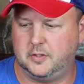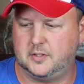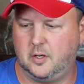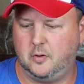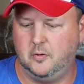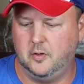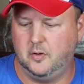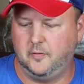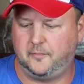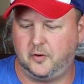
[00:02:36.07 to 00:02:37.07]
So
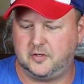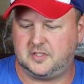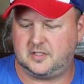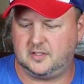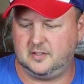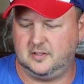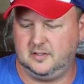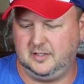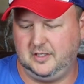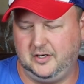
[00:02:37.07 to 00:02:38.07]
first,
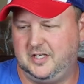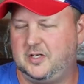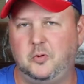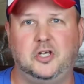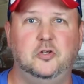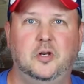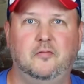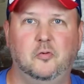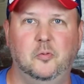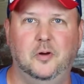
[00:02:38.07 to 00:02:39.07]
he said we could do
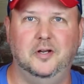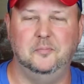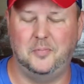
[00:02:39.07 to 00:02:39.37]
whatever we want,